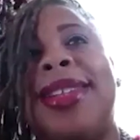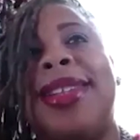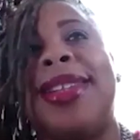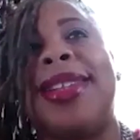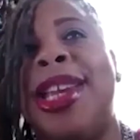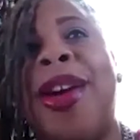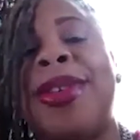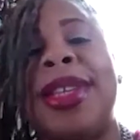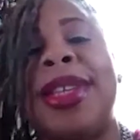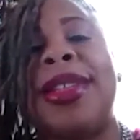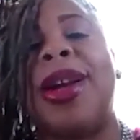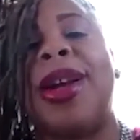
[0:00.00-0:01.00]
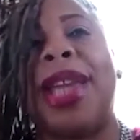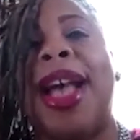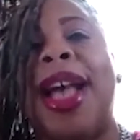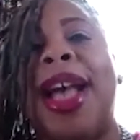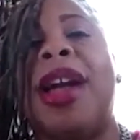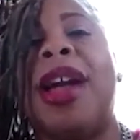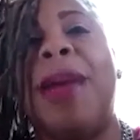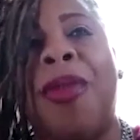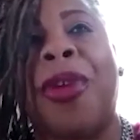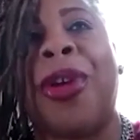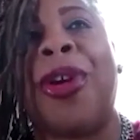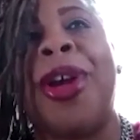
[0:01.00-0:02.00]
your house is the only house we come
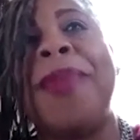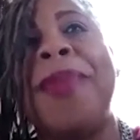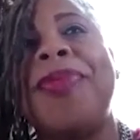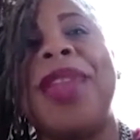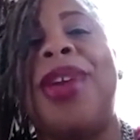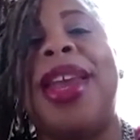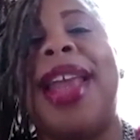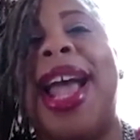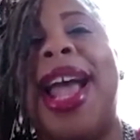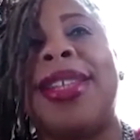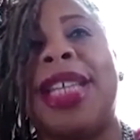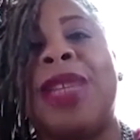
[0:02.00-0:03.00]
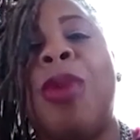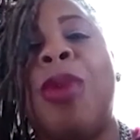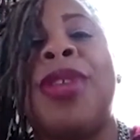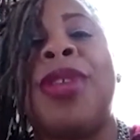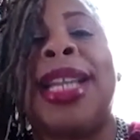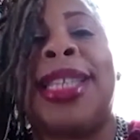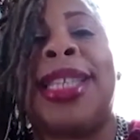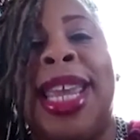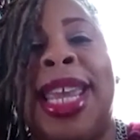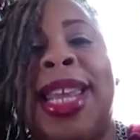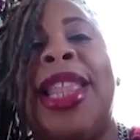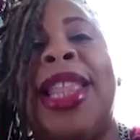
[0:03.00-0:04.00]
over and you can ask us, what would you like to eat?
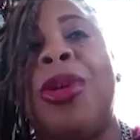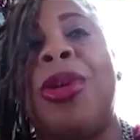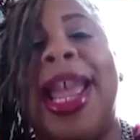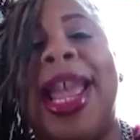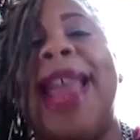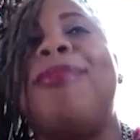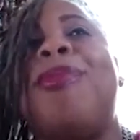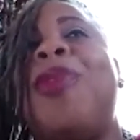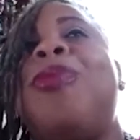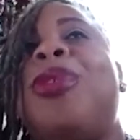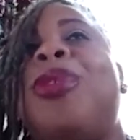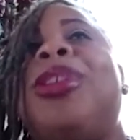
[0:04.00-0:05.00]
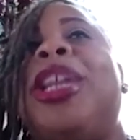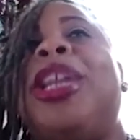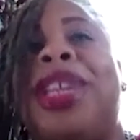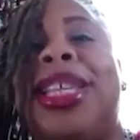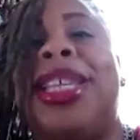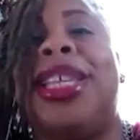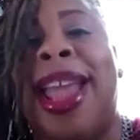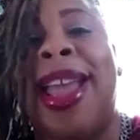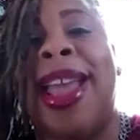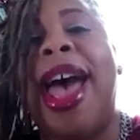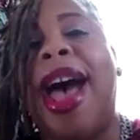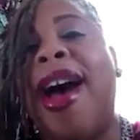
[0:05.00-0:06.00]
And we will literally
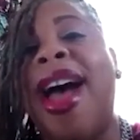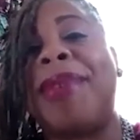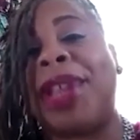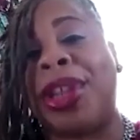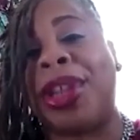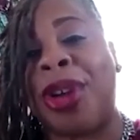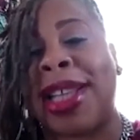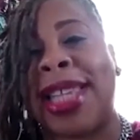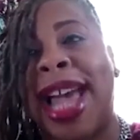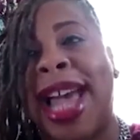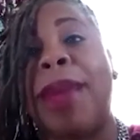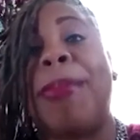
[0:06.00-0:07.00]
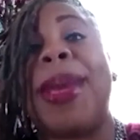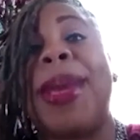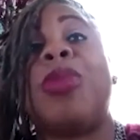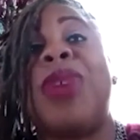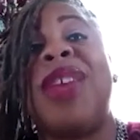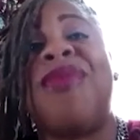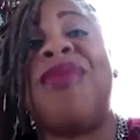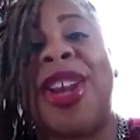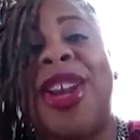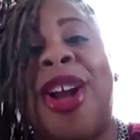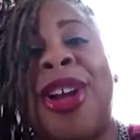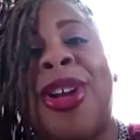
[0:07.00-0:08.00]
say, I have what the dog is having, because we feed
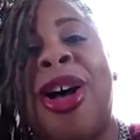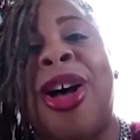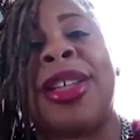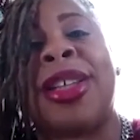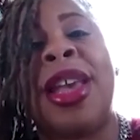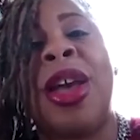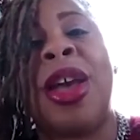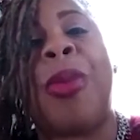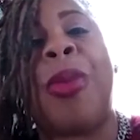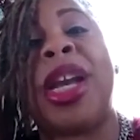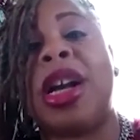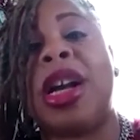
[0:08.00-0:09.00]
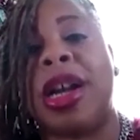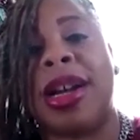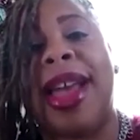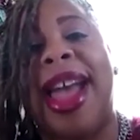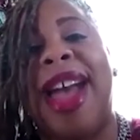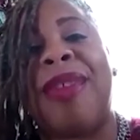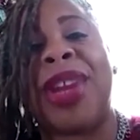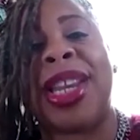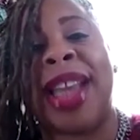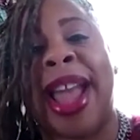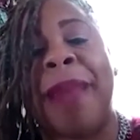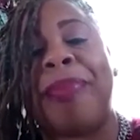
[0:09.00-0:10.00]
our dogs, we cook every day